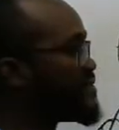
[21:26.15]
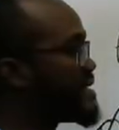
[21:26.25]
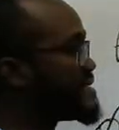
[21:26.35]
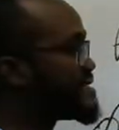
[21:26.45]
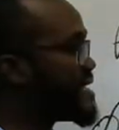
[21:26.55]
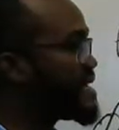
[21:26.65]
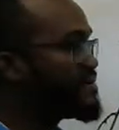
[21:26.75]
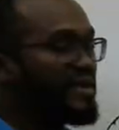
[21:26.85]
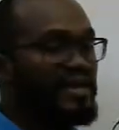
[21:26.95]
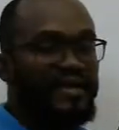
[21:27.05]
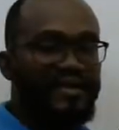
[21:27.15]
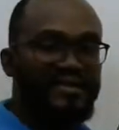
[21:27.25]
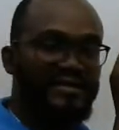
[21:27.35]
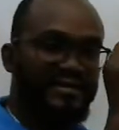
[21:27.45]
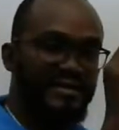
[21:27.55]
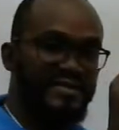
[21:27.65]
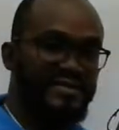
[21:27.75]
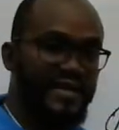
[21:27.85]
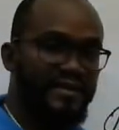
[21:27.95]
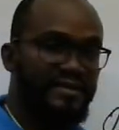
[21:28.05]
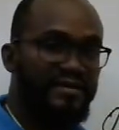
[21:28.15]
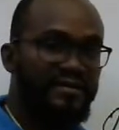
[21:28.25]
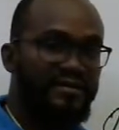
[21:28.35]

there's time in the signal cycle